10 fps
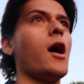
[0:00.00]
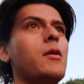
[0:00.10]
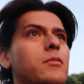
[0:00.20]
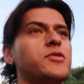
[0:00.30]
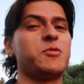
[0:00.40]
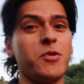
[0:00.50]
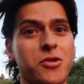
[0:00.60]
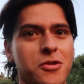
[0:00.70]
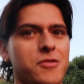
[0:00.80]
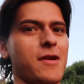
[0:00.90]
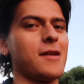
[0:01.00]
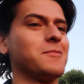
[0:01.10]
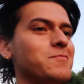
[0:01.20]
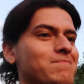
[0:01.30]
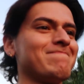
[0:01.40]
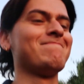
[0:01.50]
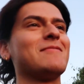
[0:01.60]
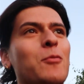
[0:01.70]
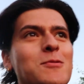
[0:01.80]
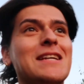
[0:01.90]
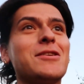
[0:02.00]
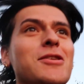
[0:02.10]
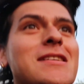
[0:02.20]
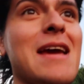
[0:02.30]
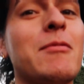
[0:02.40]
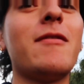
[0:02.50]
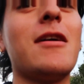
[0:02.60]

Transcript: I am speechless right now. Once I turn this camera